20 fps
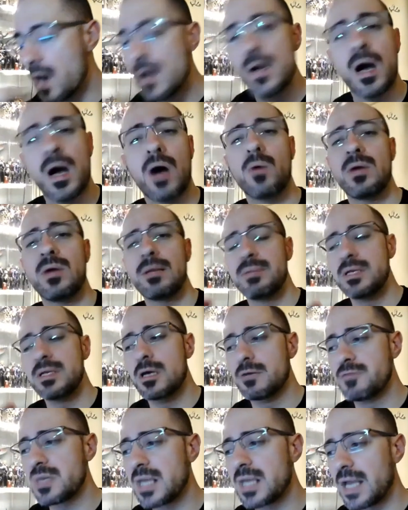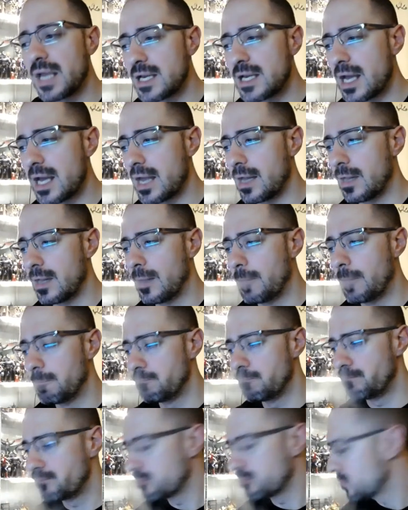Oh, let me know if you're getting that
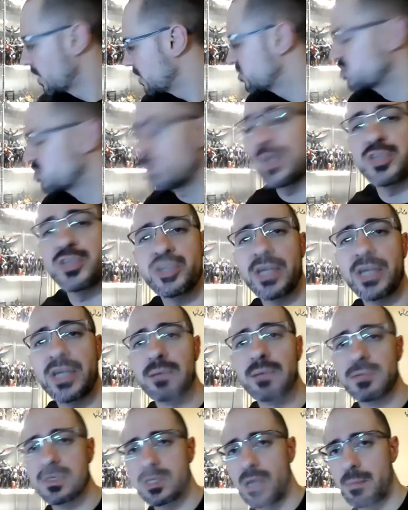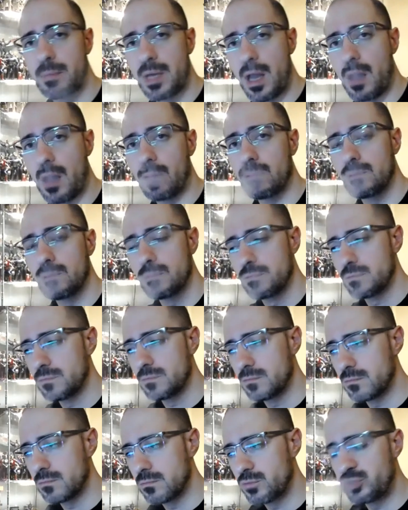Switch game that's coming out.
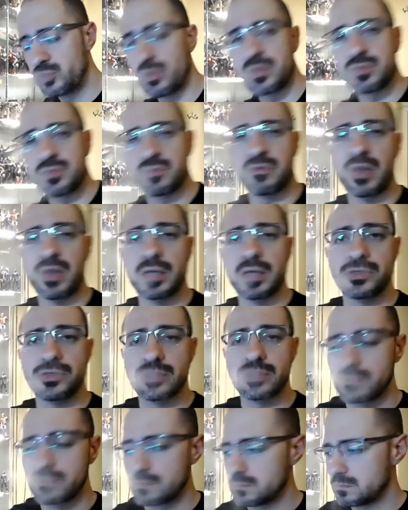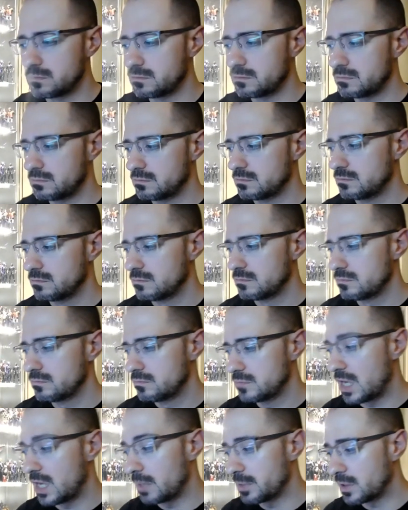Shredder's Revenge.
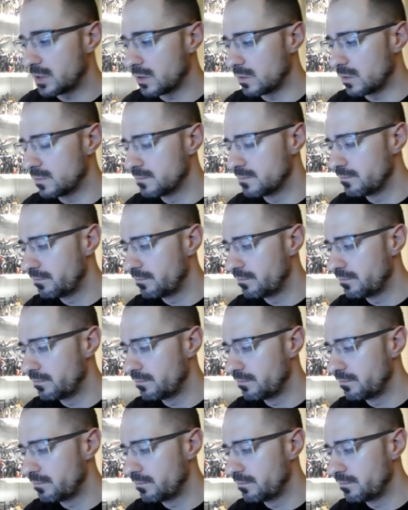That'll be cool.